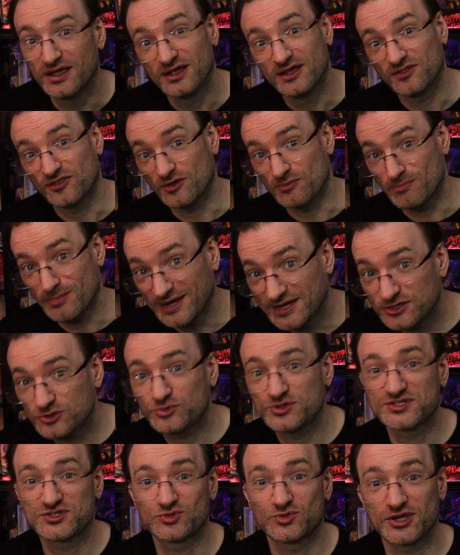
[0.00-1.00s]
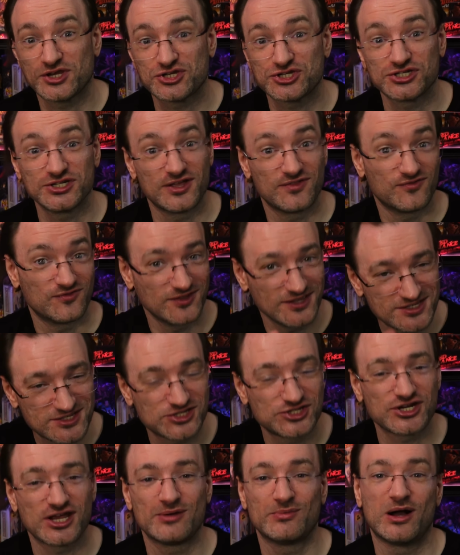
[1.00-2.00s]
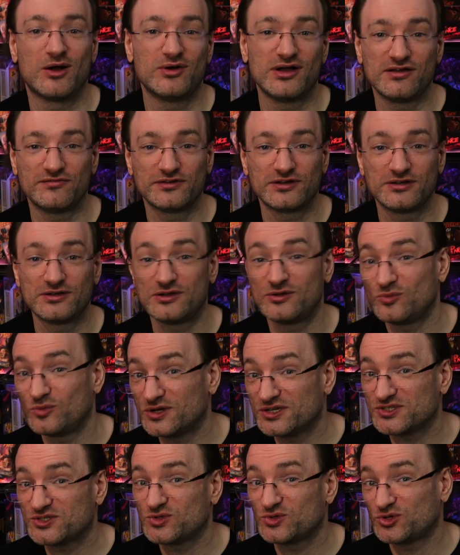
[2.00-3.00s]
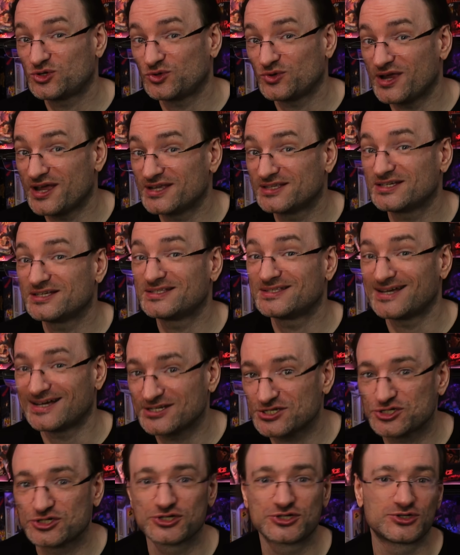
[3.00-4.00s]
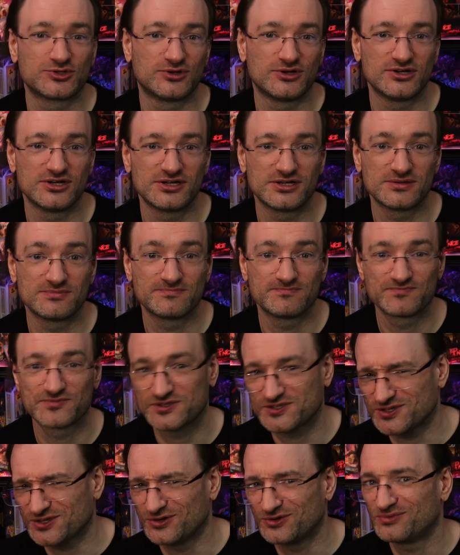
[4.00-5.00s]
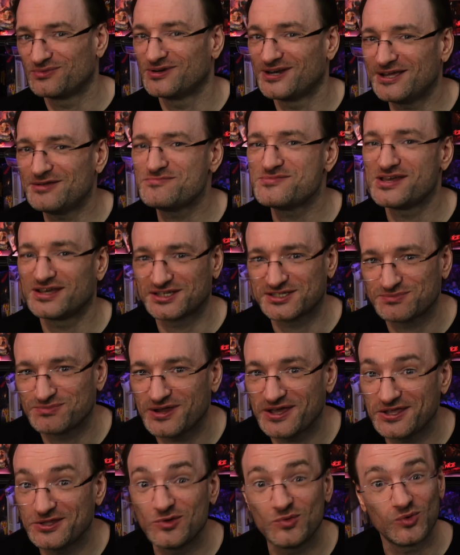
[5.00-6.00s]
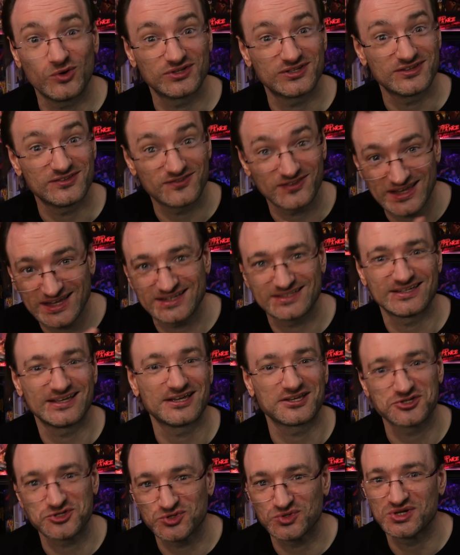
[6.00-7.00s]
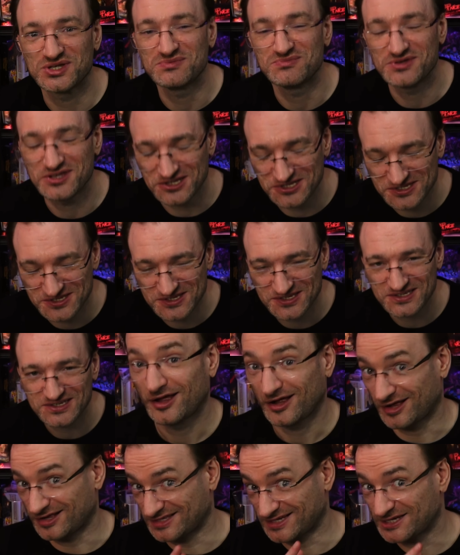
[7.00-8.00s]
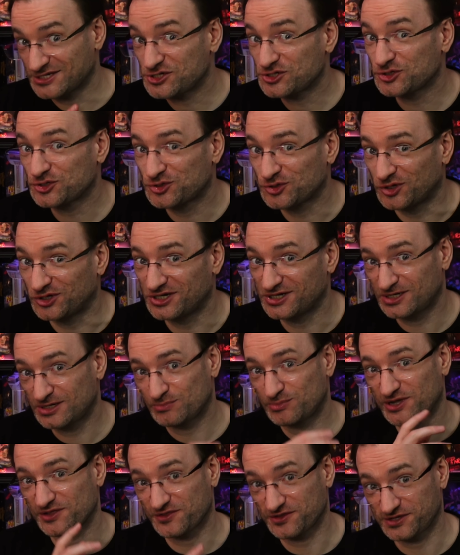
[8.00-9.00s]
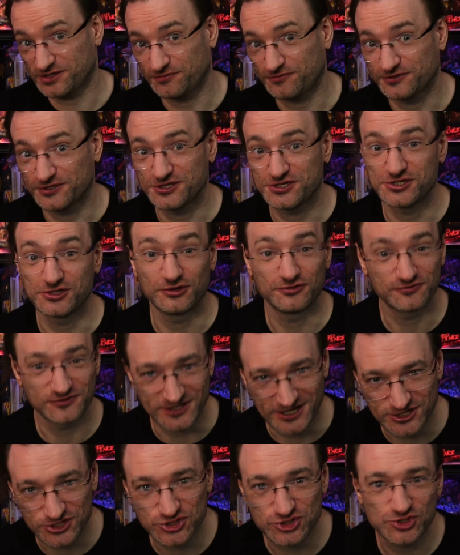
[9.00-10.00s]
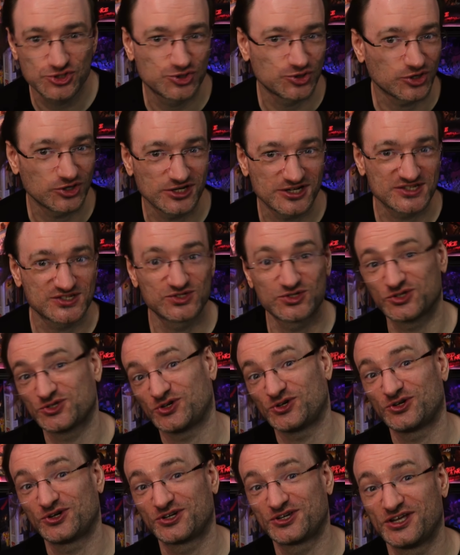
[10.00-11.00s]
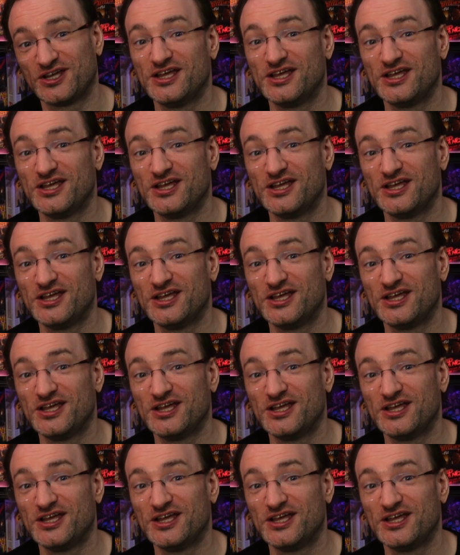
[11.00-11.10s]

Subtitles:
The main restriction in this jam, however, was to create a dungeon crawler. So let me explain what that actually means. A dungeon crawler, by the definition of DungeonCrawlers.org,